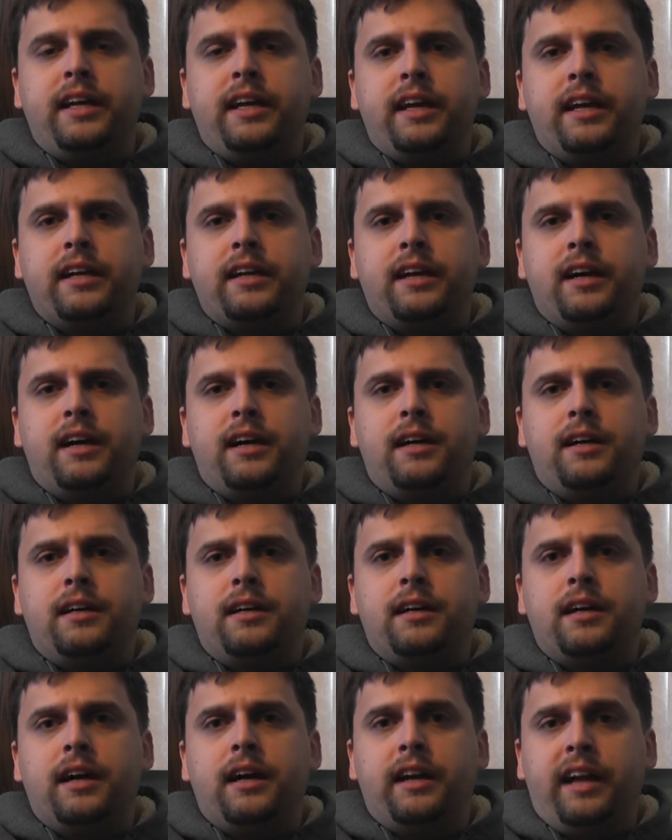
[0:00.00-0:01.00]
in
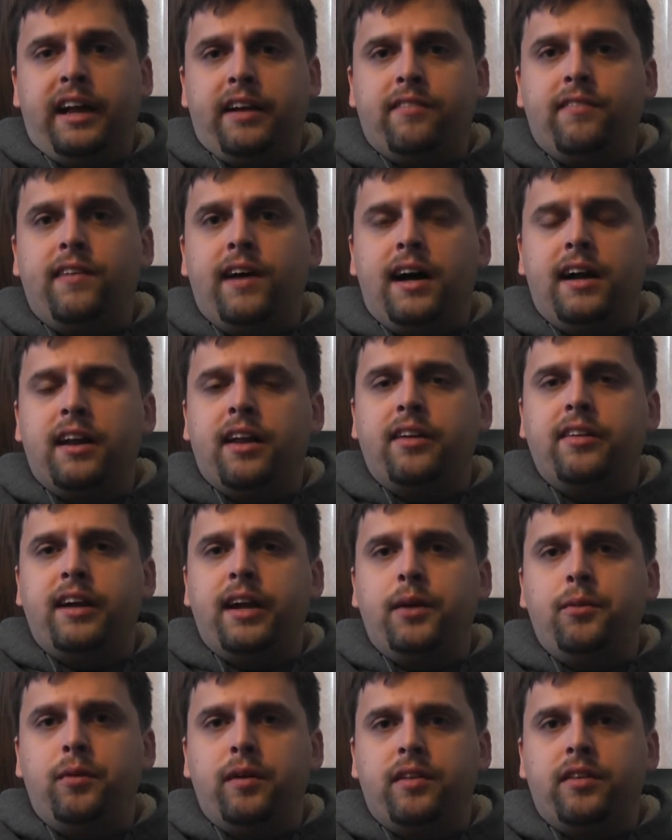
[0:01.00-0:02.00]
an
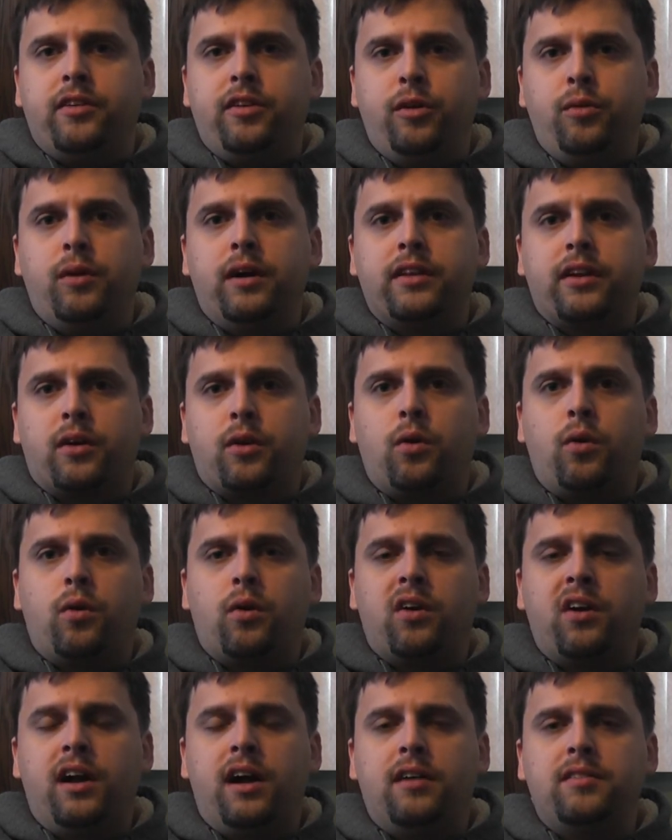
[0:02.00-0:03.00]
anthology with 2 other
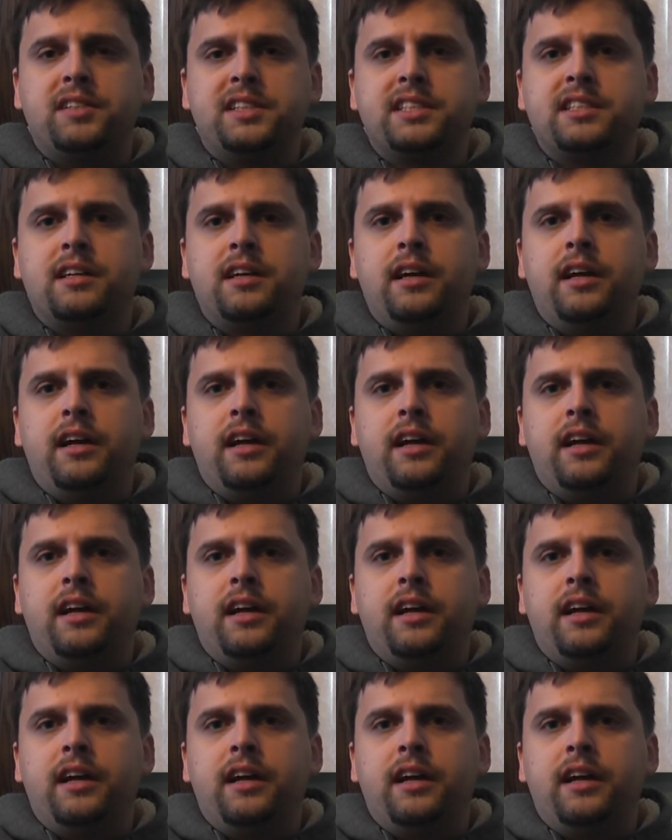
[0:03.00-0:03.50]
horror novels